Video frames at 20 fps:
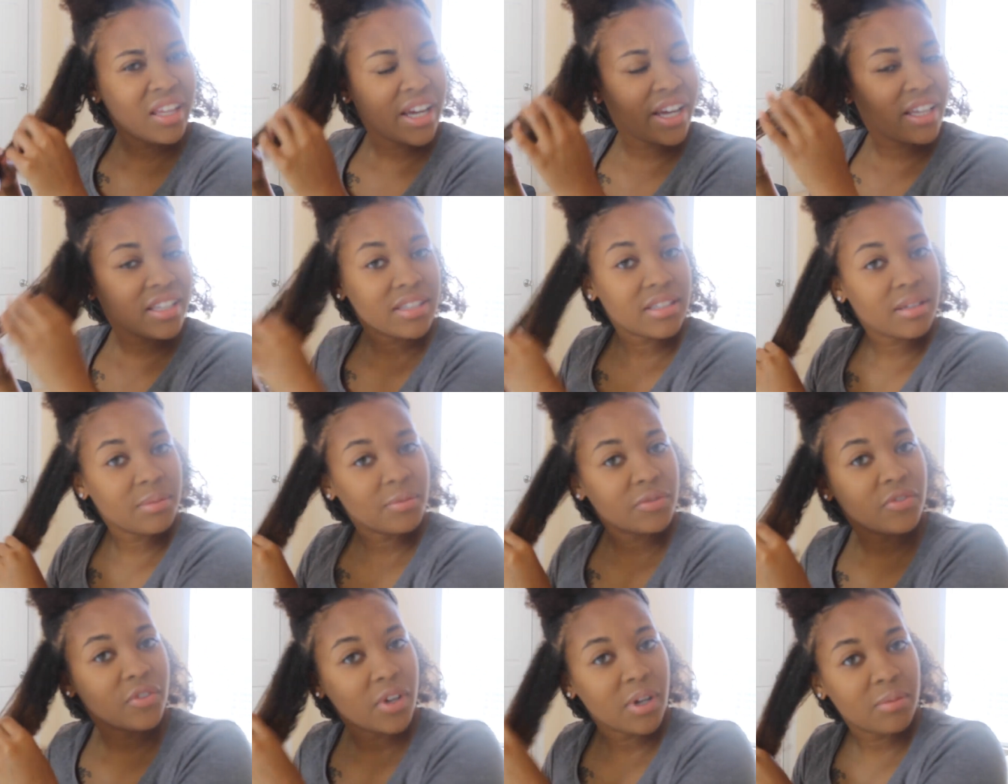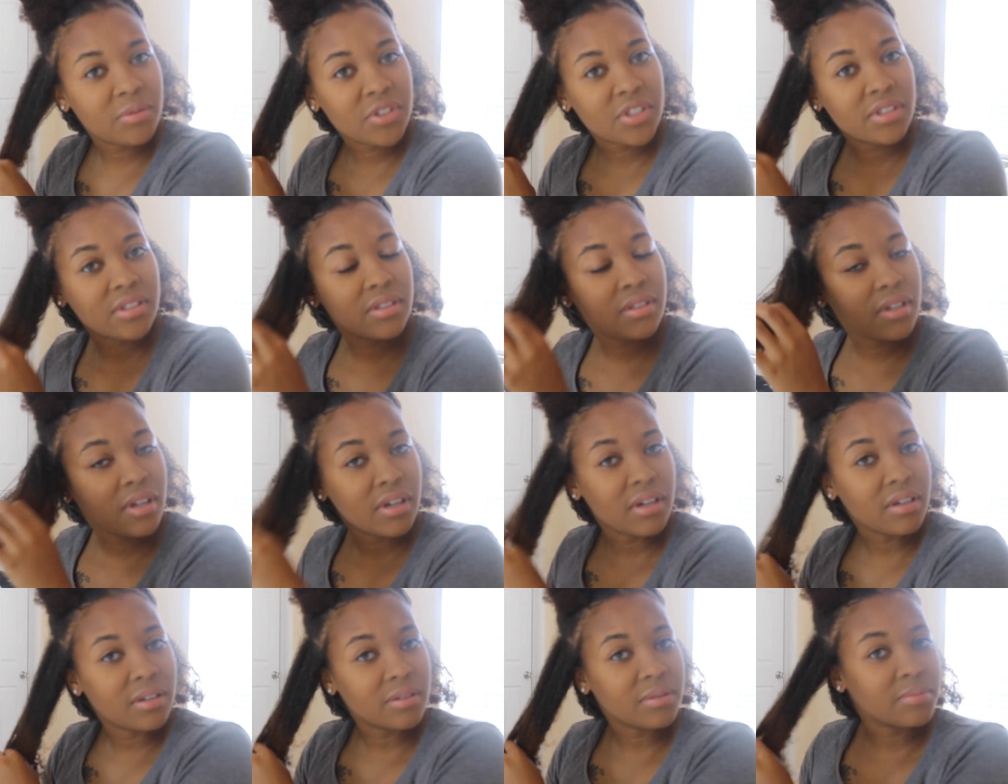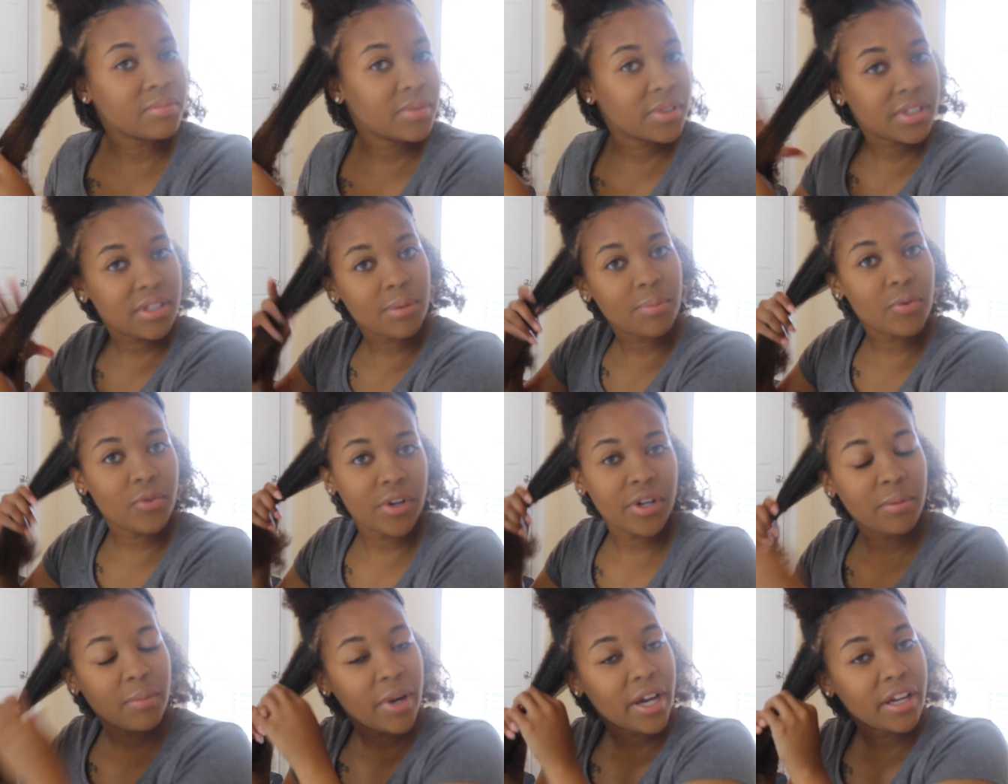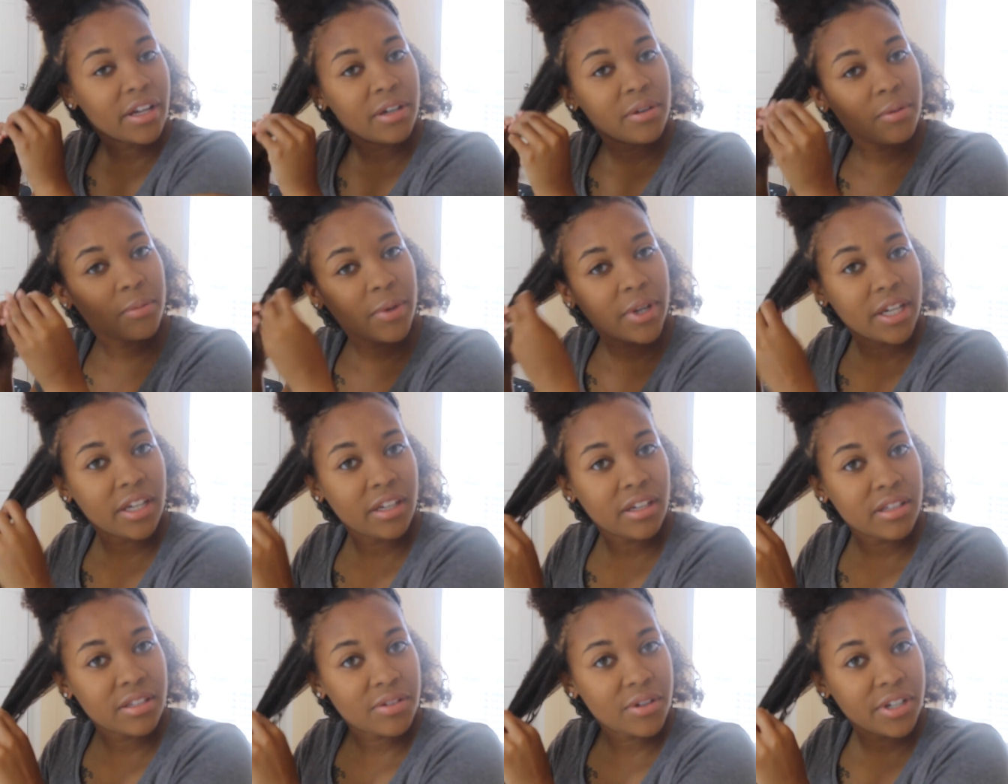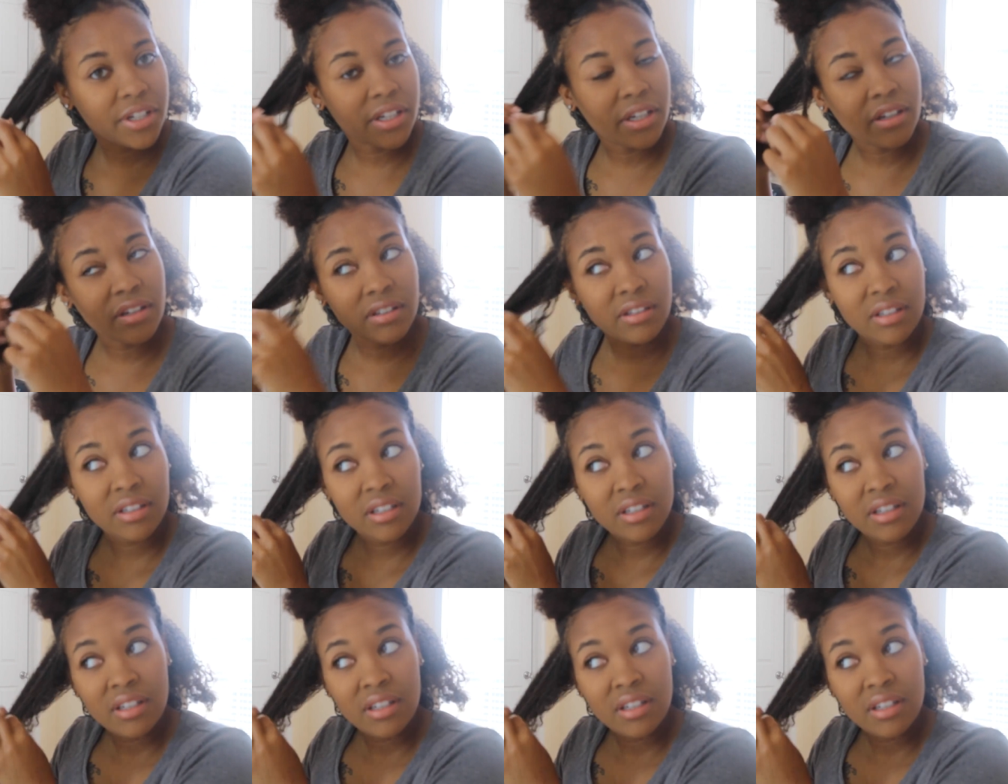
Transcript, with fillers: like I said before, I'm just um, separating my hair with my hands right now.